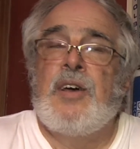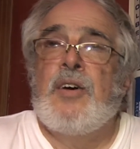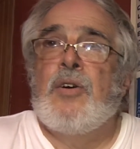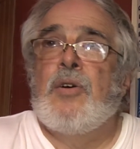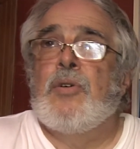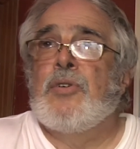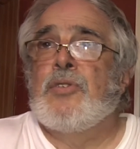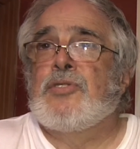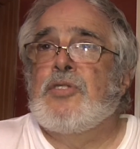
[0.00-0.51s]

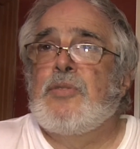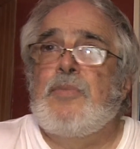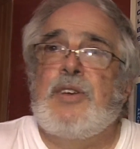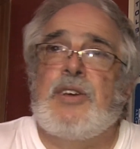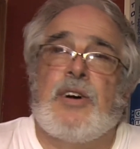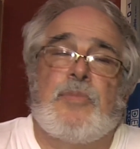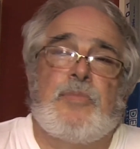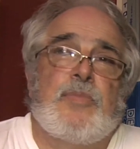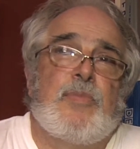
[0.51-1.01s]
Or is it
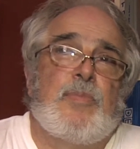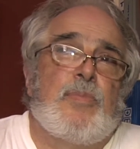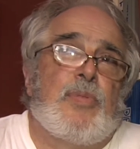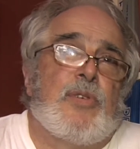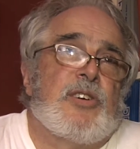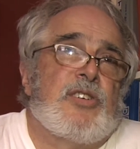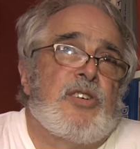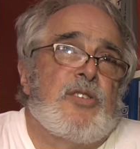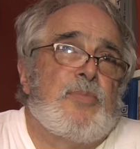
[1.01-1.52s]
going
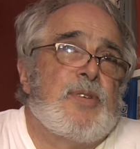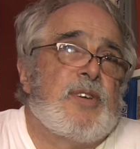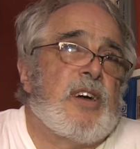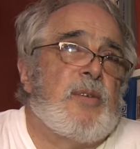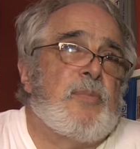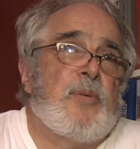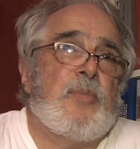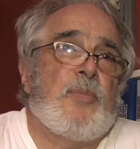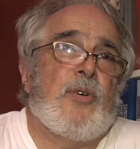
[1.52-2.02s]
to
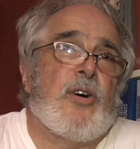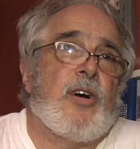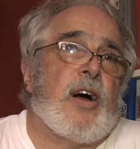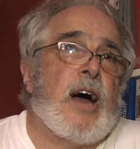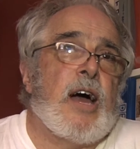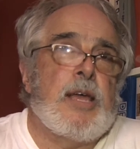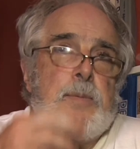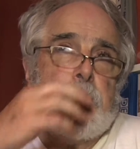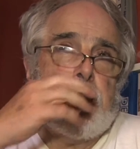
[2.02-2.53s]
become a more
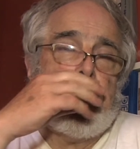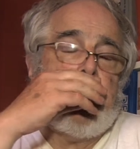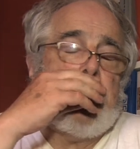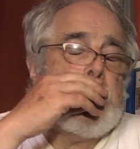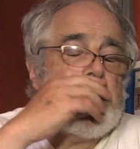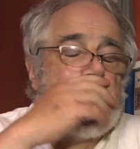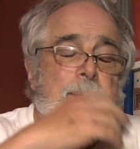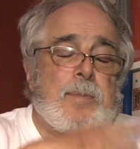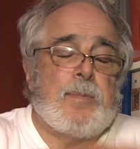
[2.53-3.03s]
hype
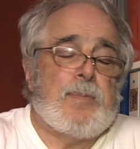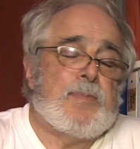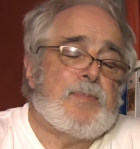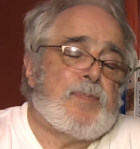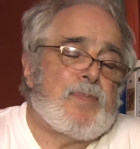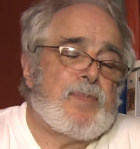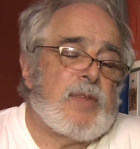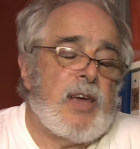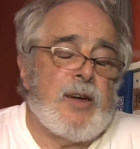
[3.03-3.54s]

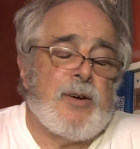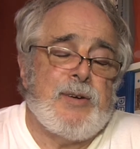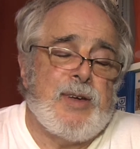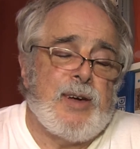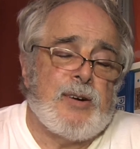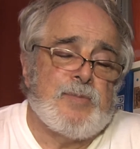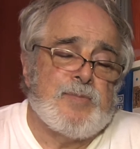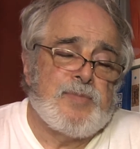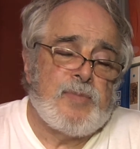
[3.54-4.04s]
area?